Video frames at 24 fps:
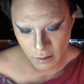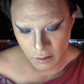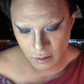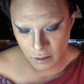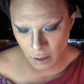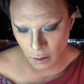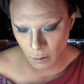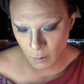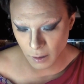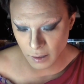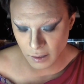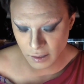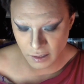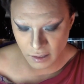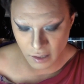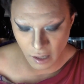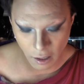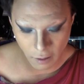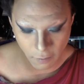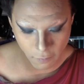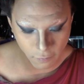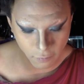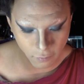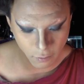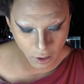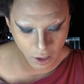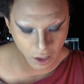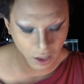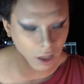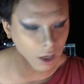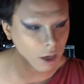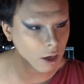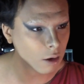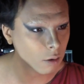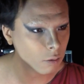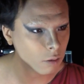So instead of
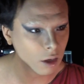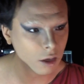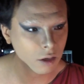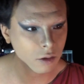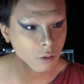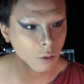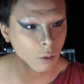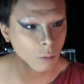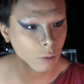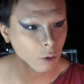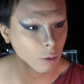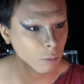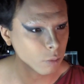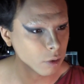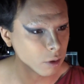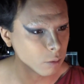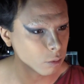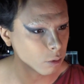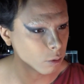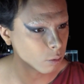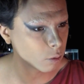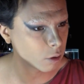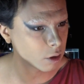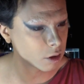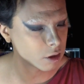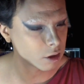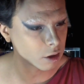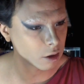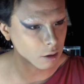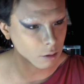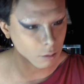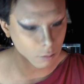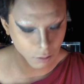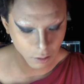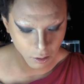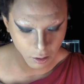freaking out like normal people would
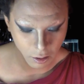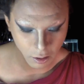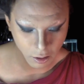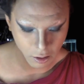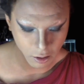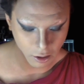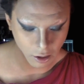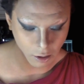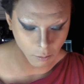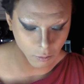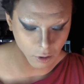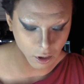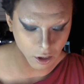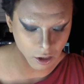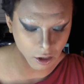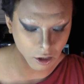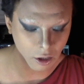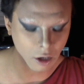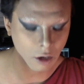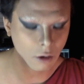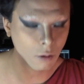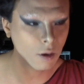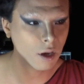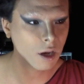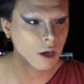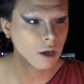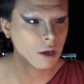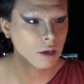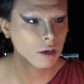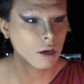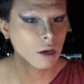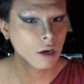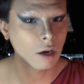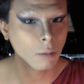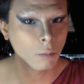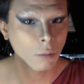do, I'm gonna go in
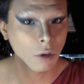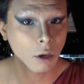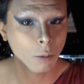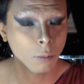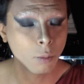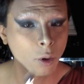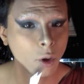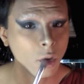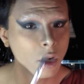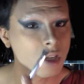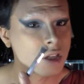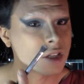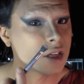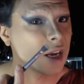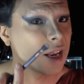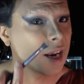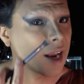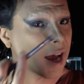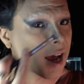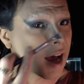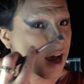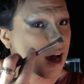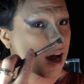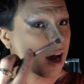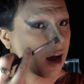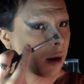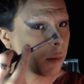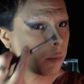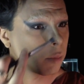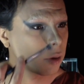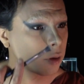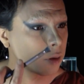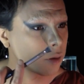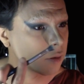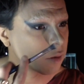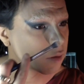and I'm gonna push it up.
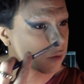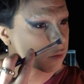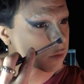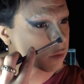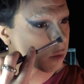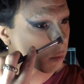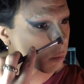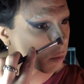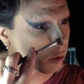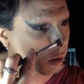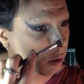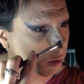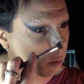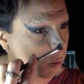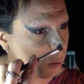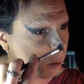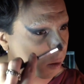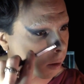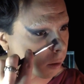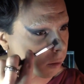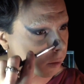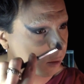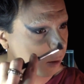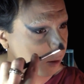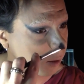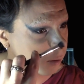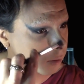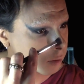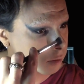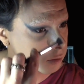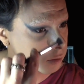So I'm gonna go like this.